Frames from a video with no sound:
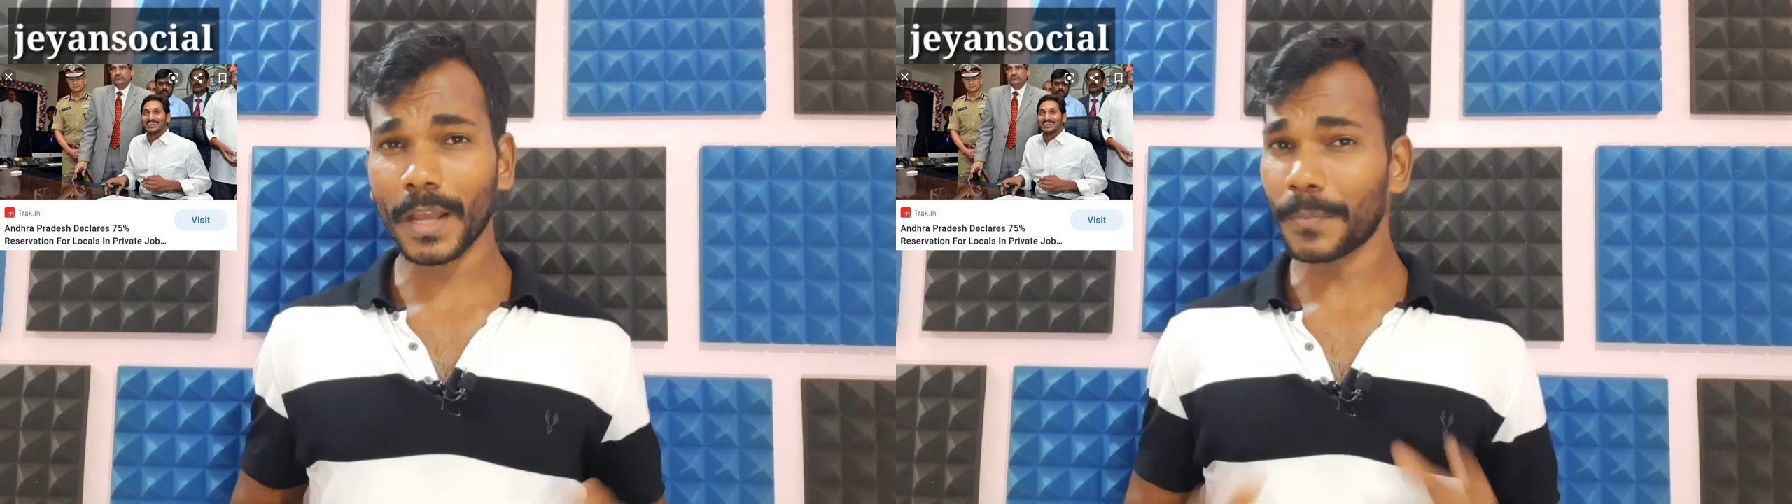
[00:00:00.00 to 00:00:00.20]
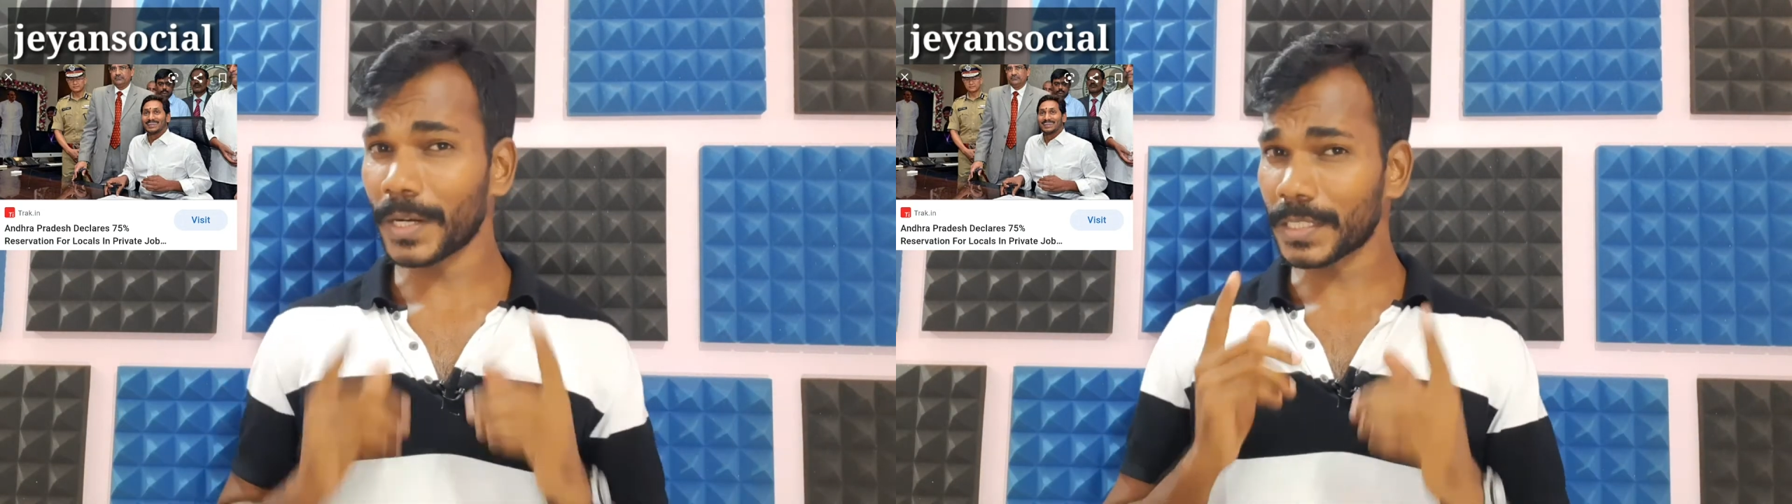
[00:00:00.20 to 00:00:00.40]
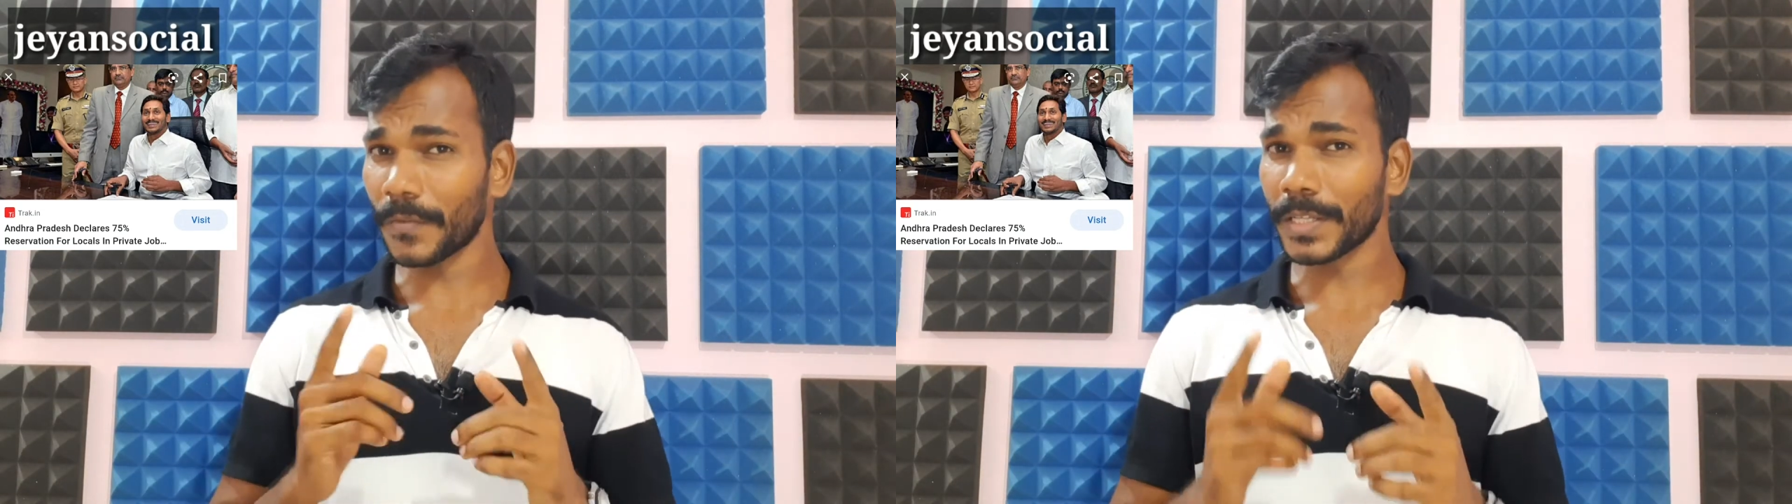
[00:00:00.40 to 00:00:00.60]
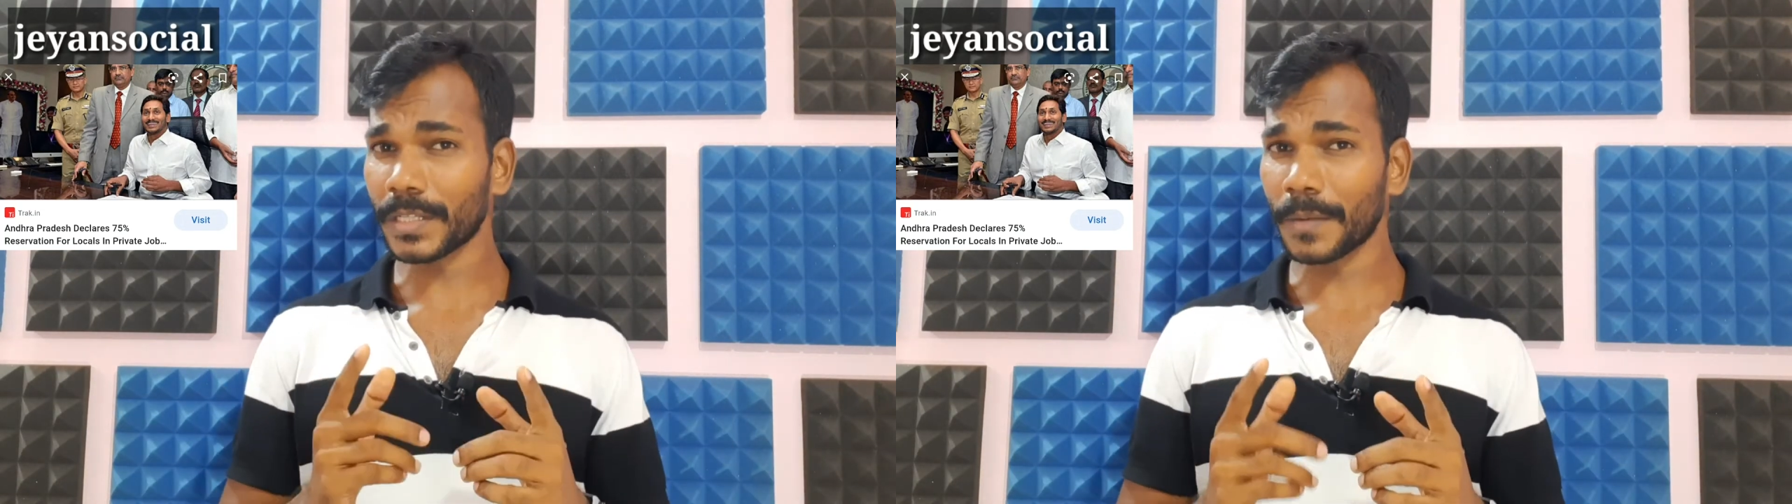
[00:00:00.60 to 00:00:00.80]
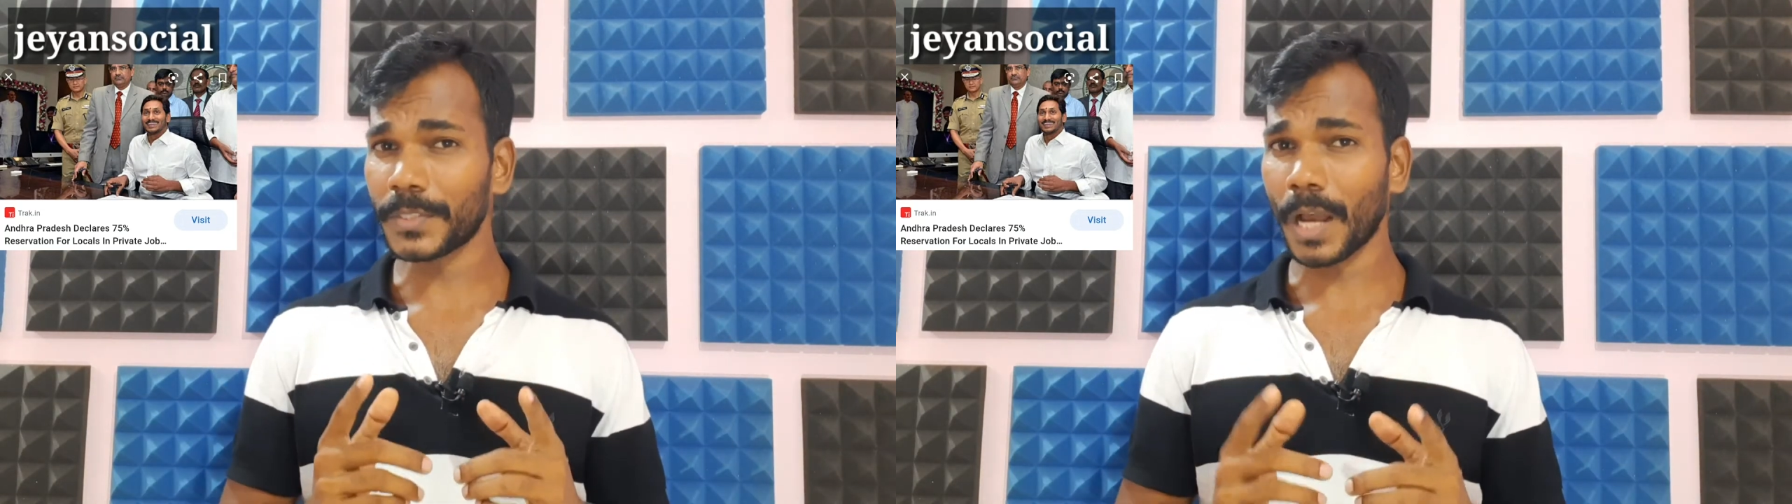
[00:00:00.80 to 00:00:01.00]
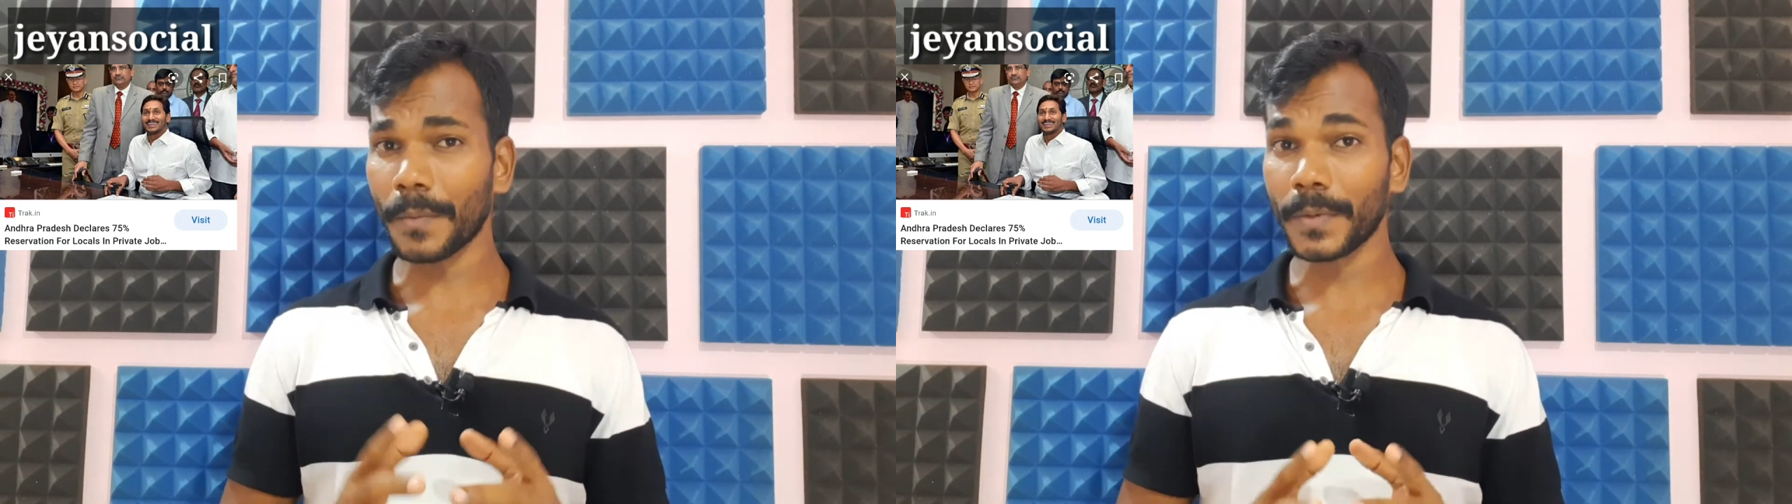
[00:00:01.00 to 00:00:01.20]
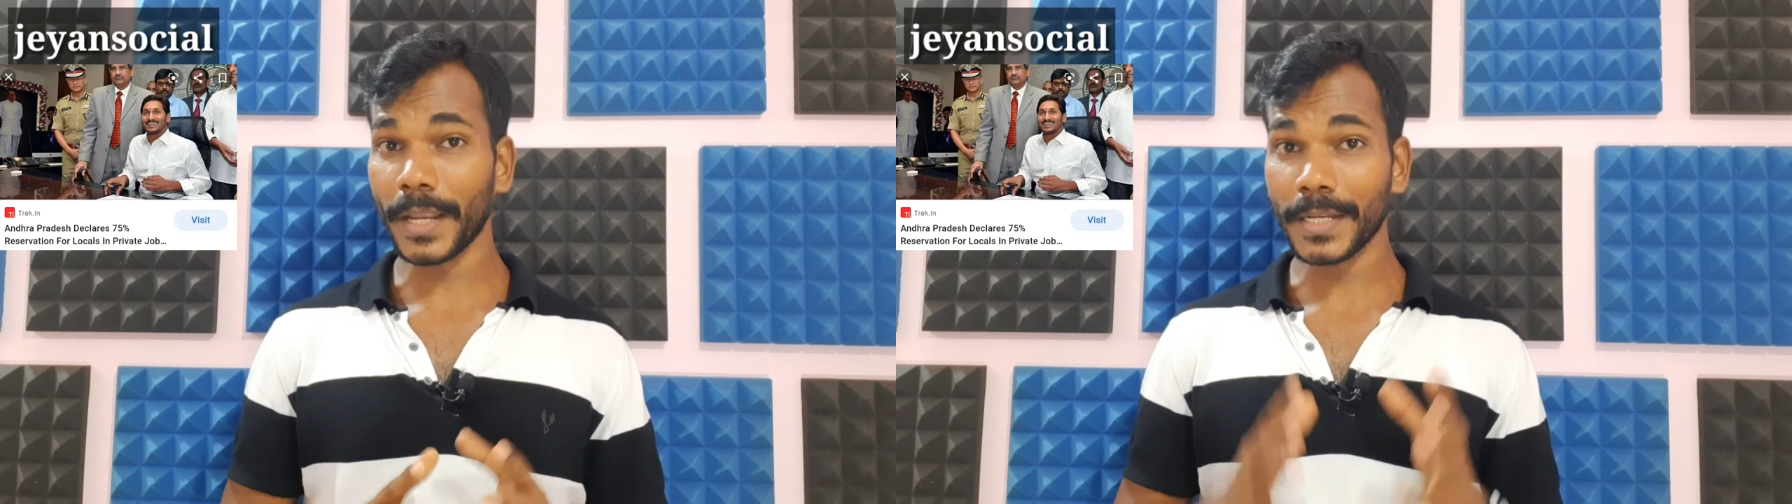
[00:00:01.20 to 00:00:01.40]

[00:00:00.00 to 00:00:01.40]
of reservation of job,